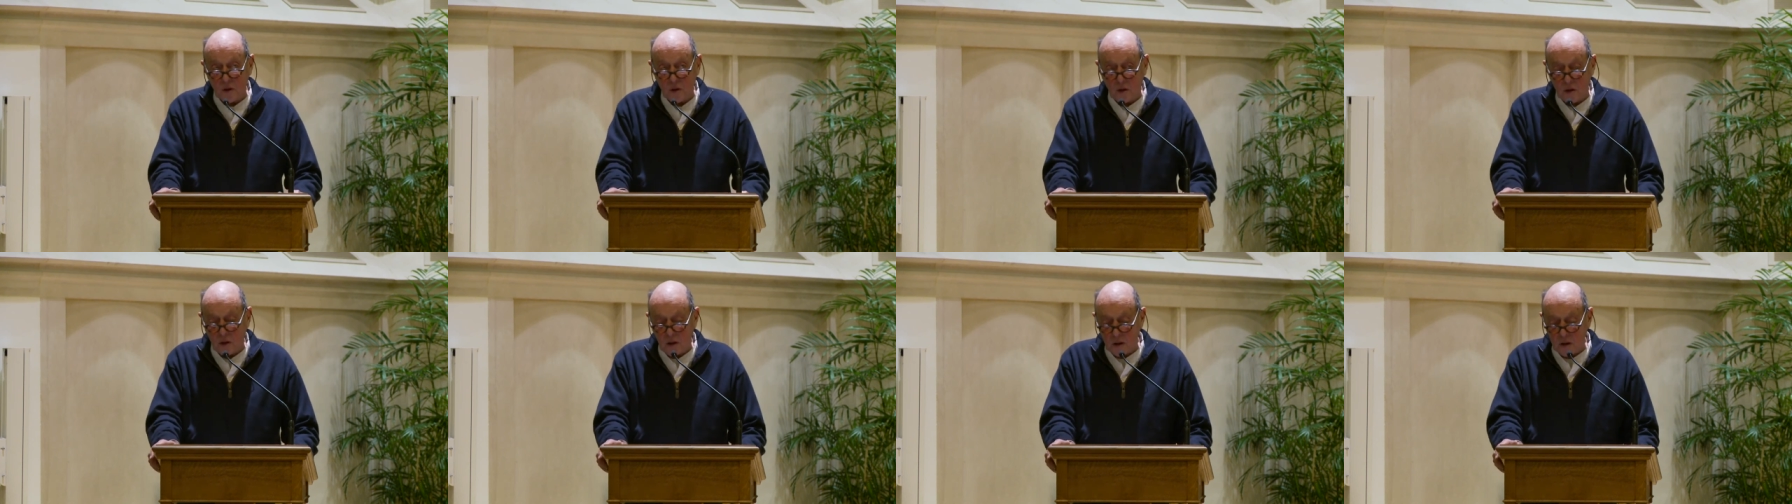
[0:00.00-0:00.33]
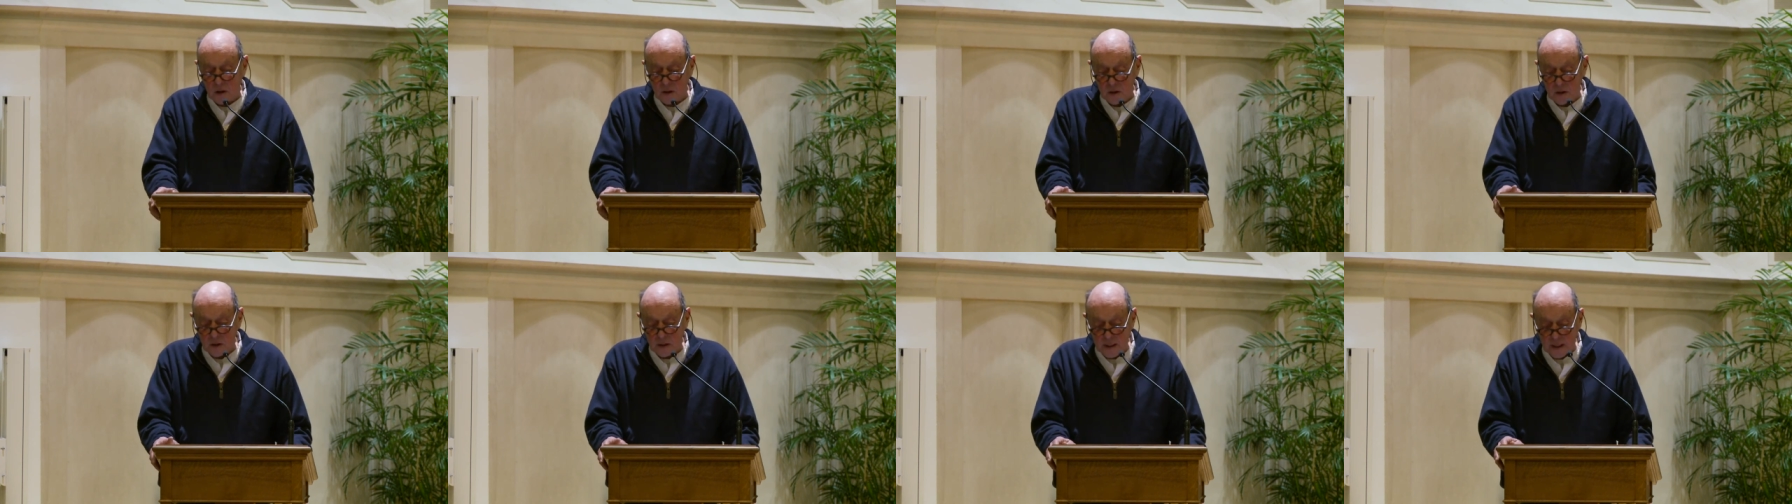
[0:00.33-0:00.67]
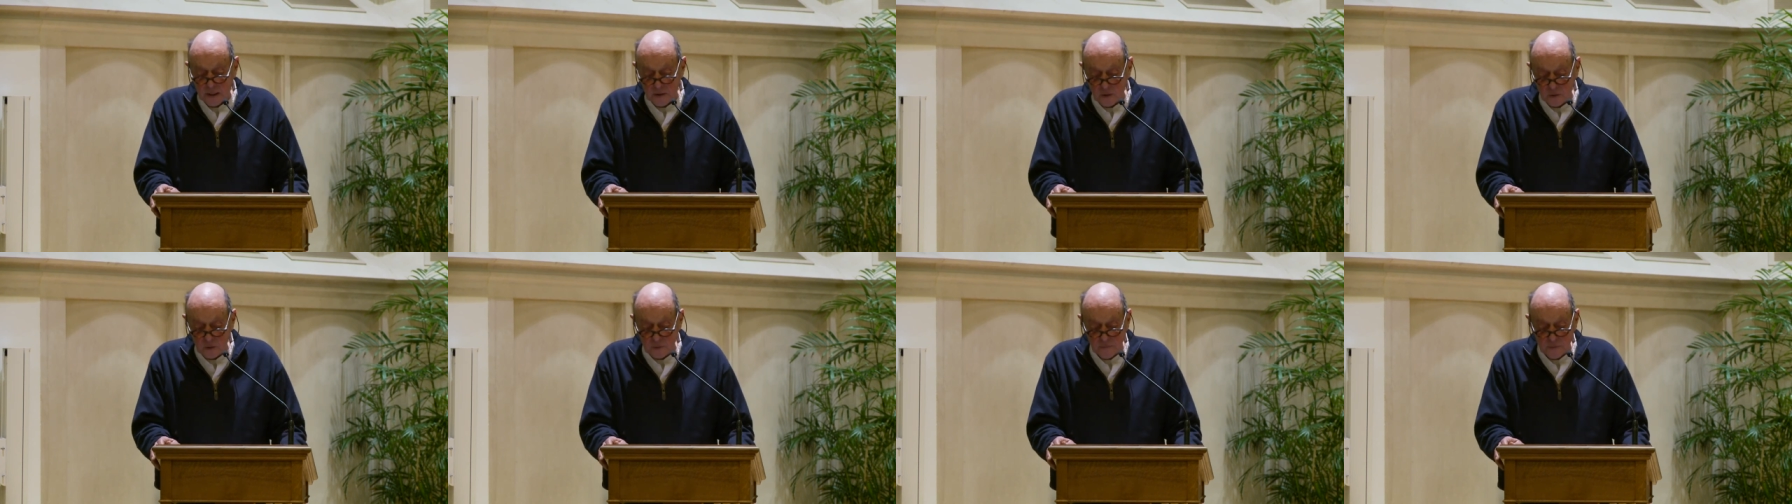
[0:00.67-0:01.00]
are
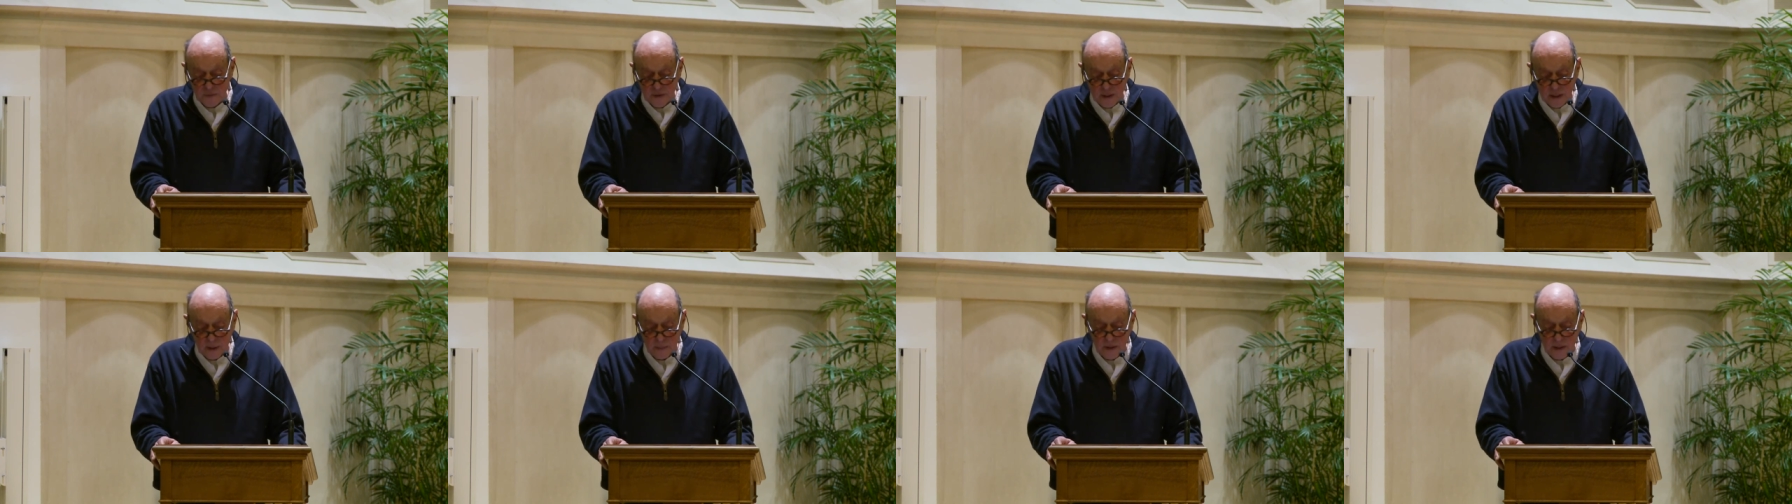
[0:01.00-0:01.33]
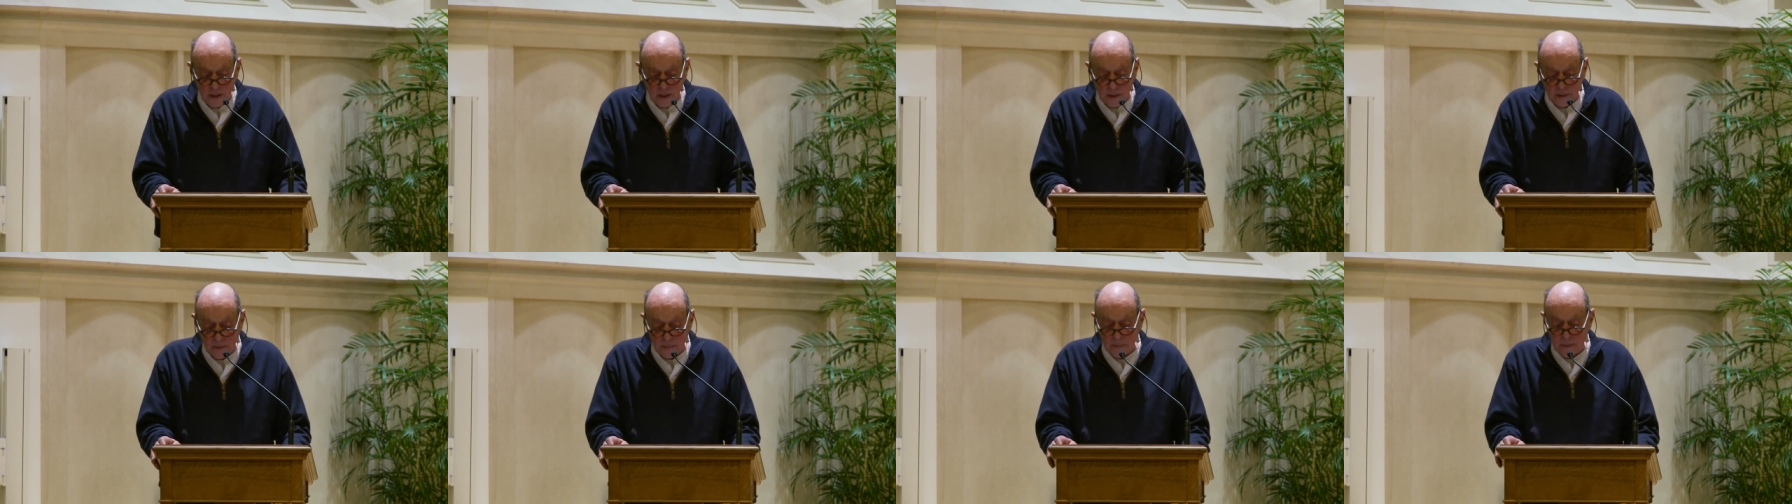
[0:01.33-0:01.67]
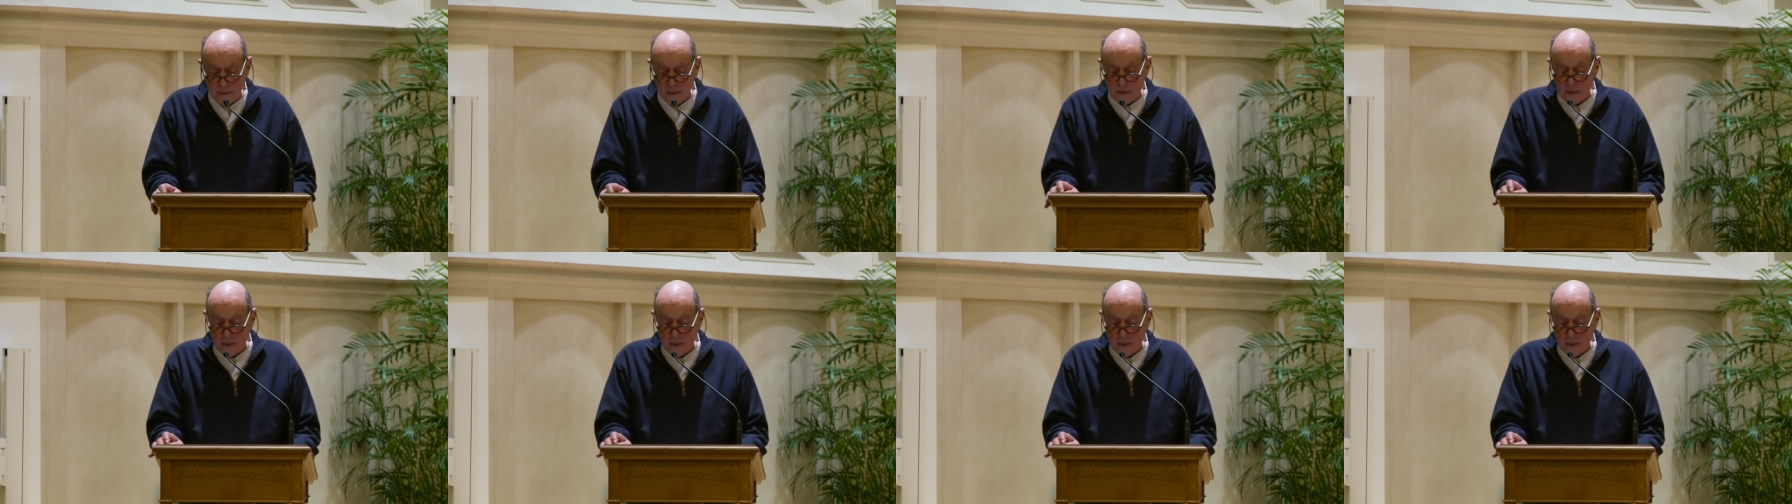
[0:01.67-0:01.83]
natural phenomenon.